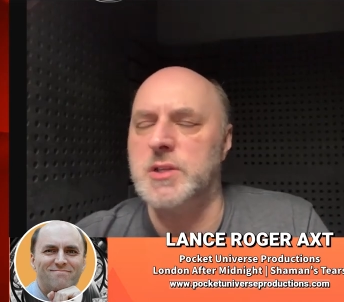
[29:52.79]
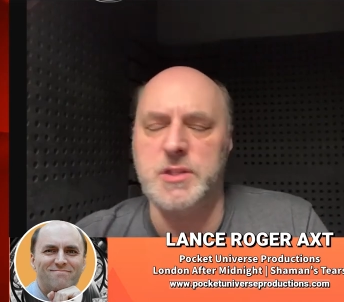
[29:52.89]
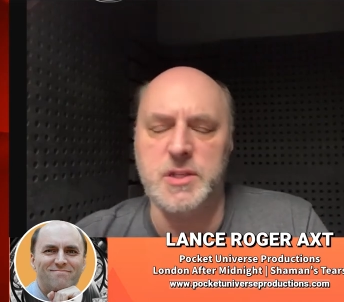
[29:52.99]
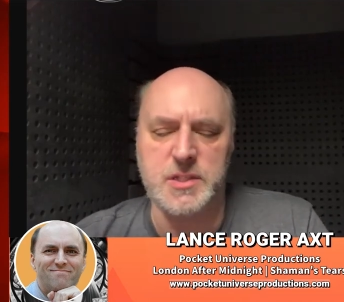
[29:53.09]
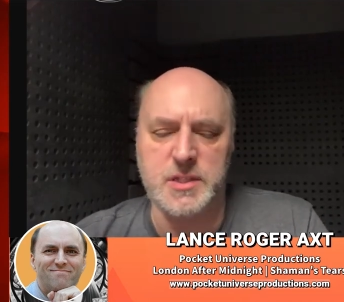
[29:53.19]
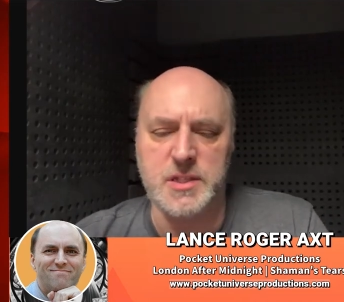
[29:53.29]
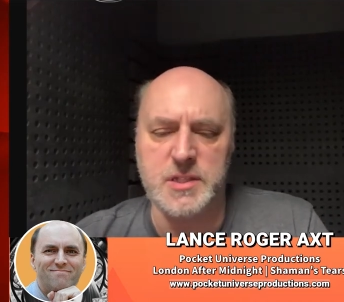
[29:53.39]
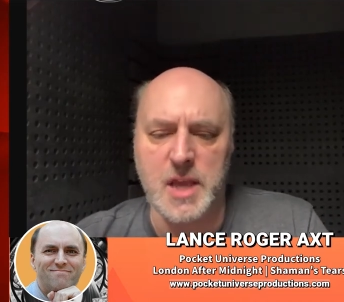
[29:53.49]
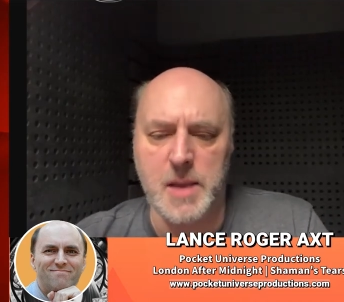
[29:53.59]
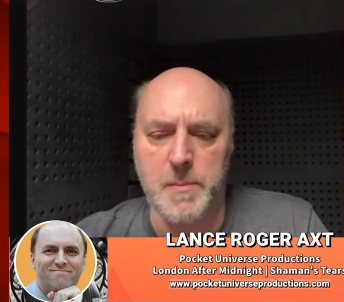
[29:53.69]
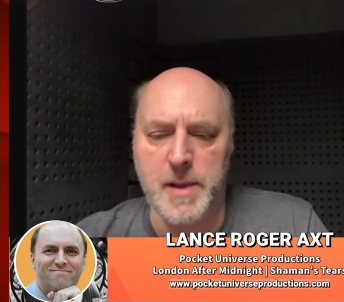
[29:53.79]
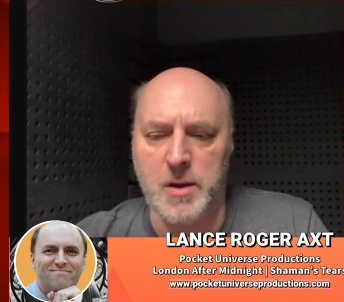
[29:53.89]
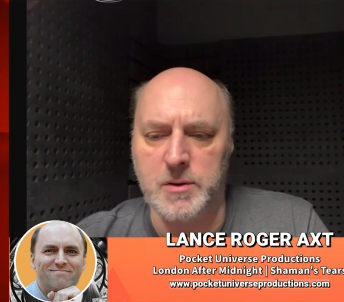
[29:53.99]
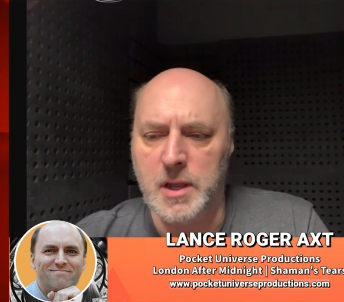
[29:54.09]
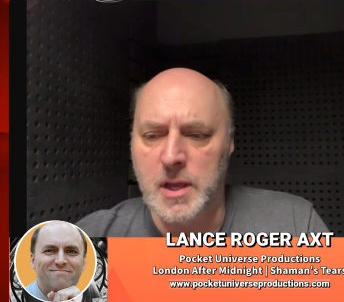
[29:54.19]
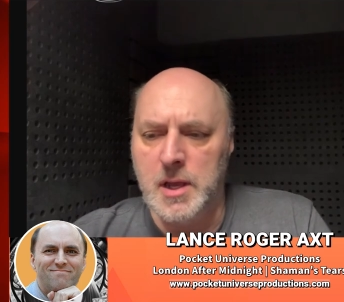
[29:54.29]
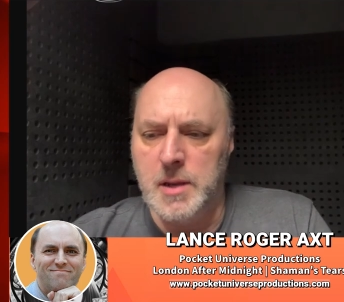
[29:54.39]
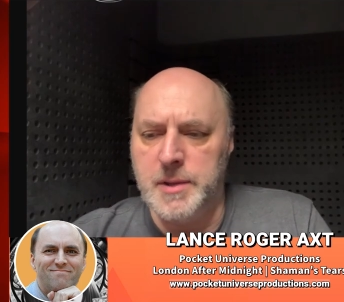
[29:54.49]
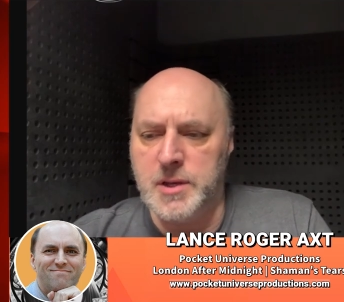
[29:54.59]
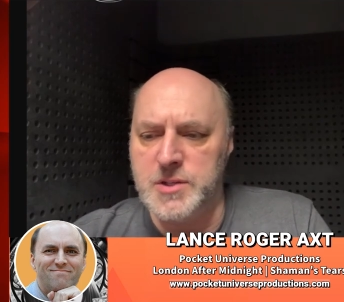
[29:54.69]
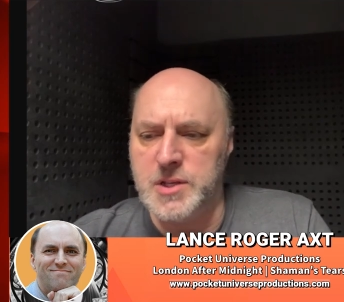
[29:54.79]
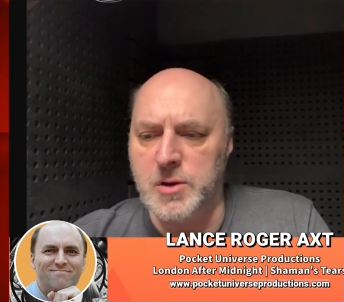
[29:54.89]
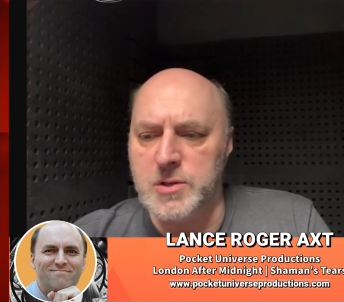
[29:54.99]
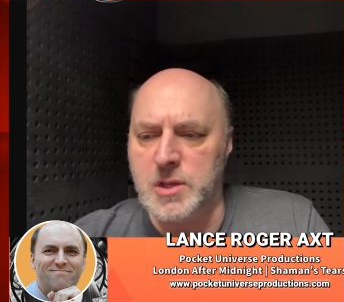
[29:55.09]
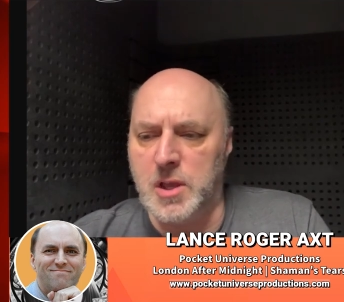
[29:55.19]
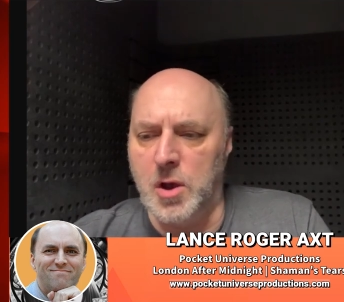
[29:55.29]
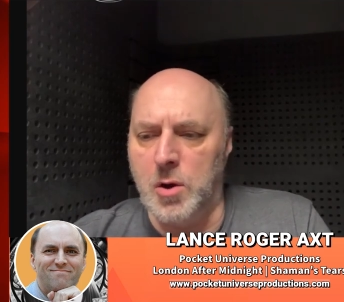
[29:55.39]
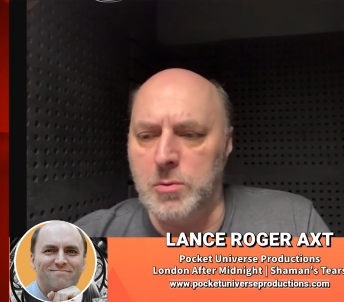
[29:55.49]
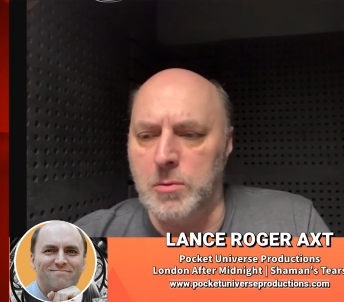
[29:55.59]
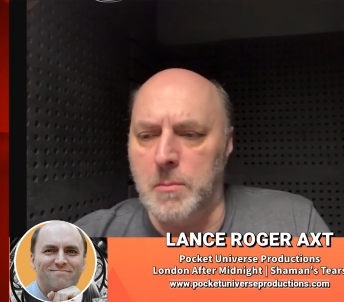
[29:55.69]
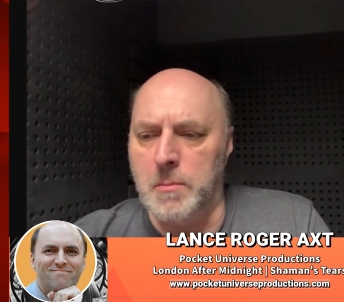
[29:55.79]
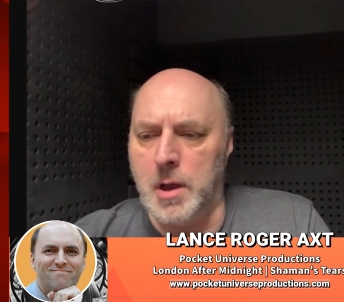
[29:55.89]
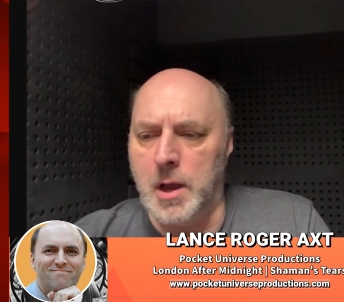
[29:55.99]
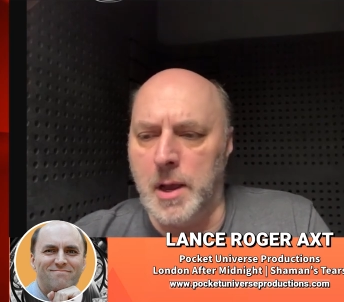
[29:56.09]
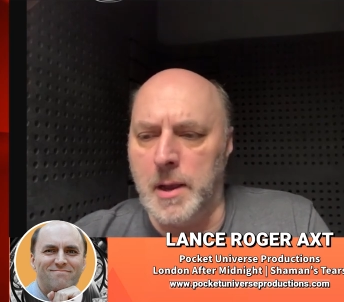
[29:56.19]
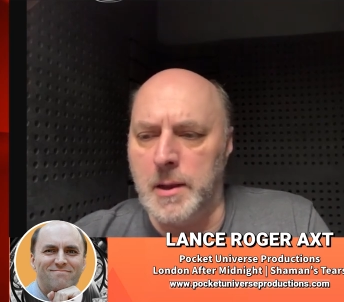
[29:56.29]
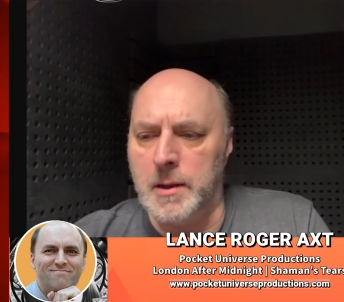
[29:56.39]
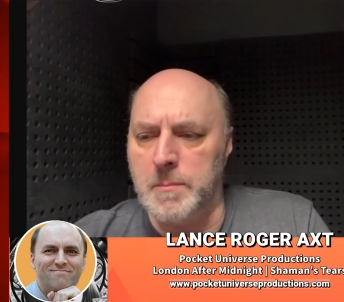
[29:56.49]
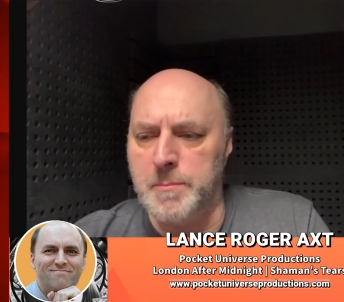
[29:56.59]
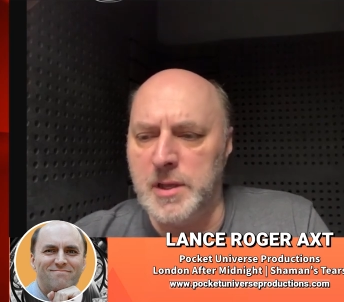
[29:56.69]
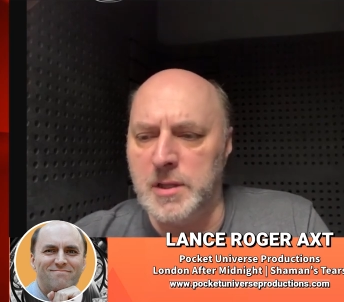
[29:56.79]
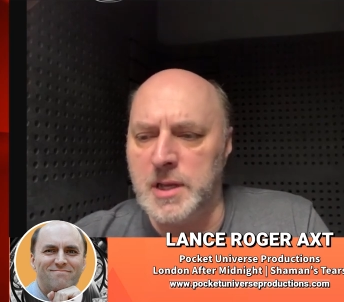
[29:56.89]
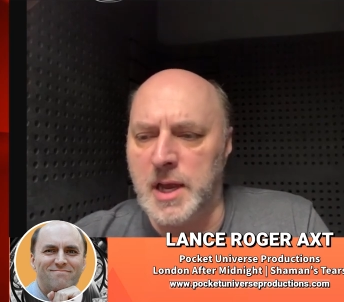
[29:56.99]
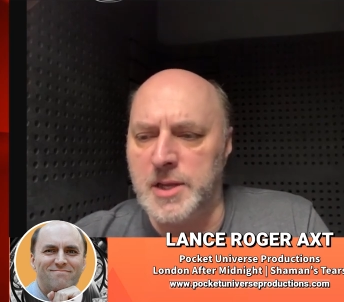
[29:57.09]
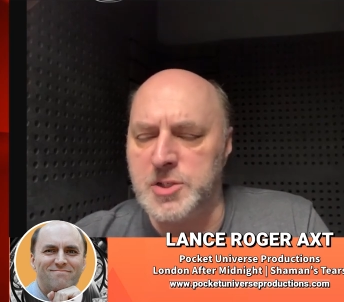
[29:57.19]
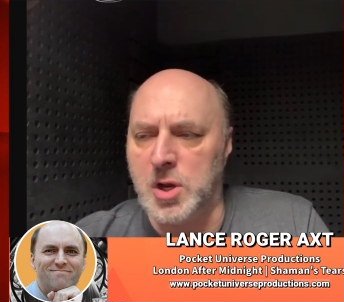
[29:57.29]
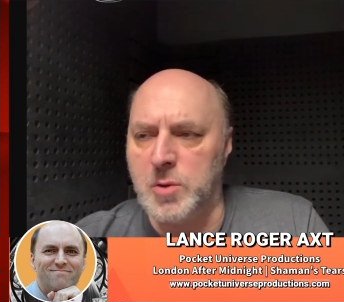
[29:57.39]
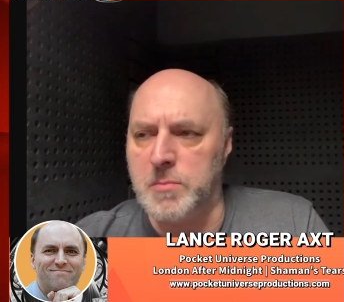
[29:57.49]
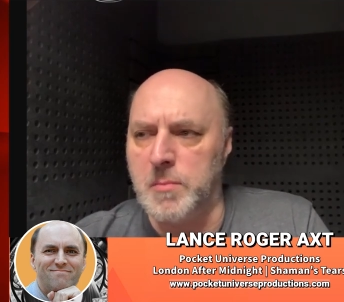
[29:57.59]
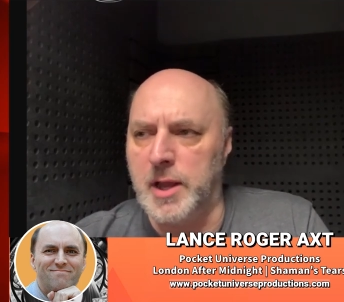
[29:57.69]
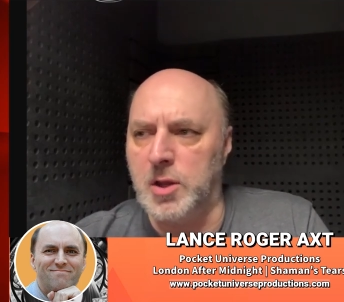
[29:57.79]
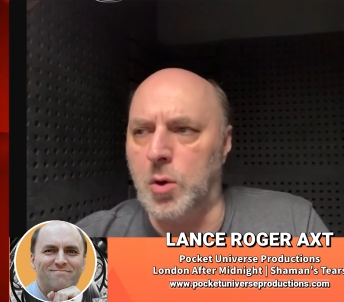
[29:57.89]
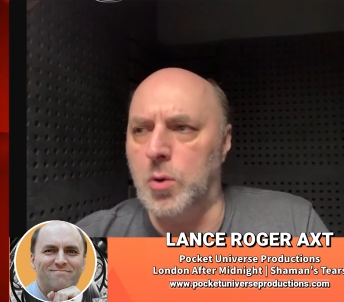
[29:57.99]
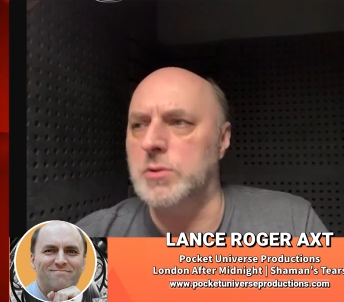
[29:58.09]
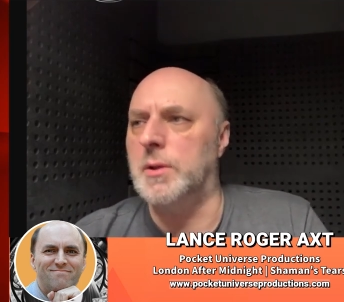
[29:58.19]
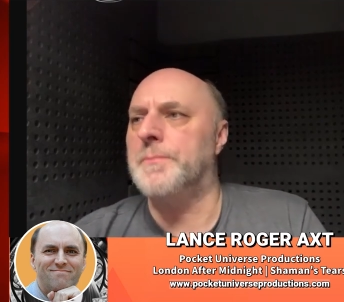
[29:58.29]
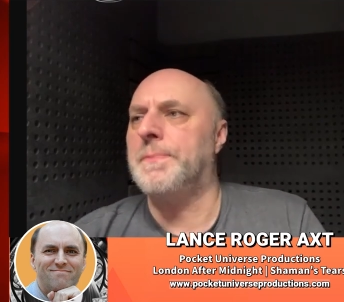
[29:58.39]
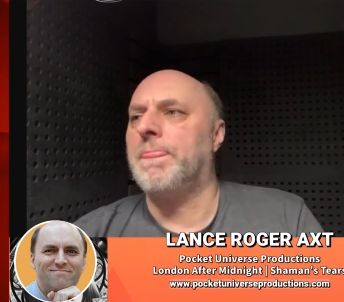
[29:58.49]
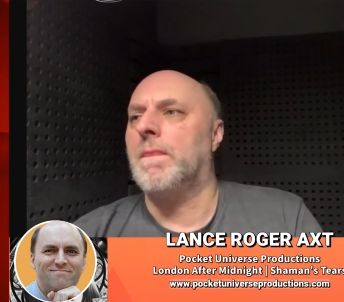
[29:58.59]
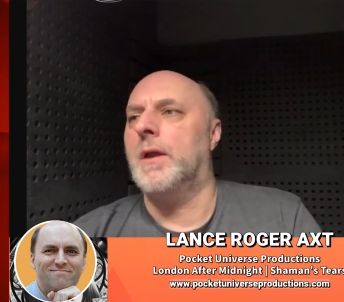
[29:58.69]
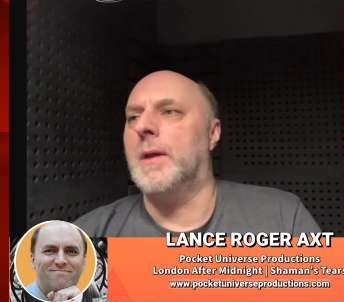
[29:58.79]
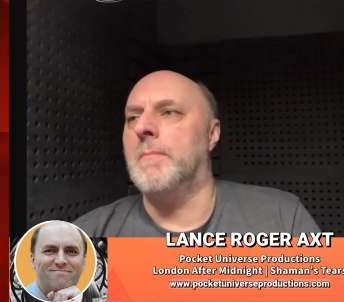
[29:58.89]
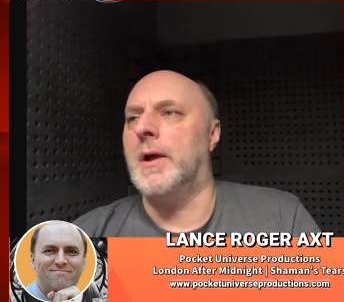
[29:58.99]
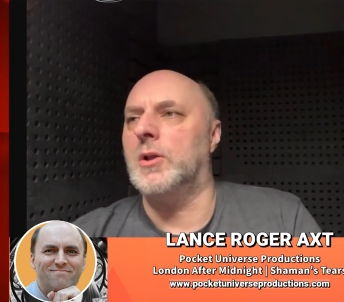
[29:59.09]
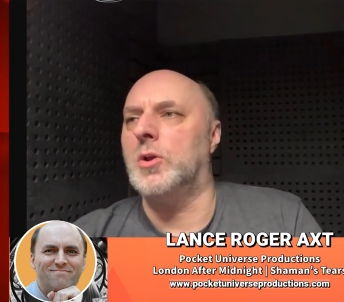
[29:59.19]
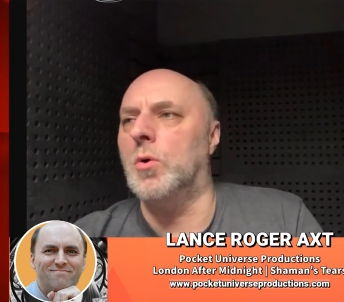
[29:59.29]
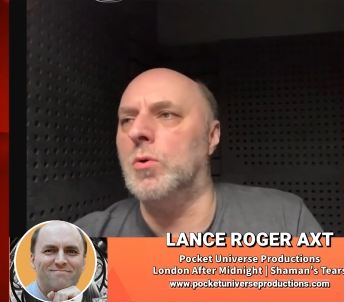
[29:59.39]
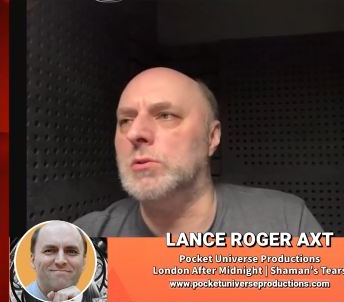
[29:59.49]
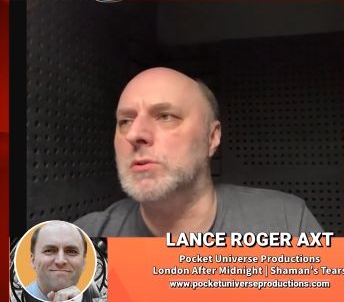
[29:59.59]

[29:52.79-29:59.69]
Speaker 1: This this came about because years ago uh, Bill and I had talked with Mike Gold, and Mike Gold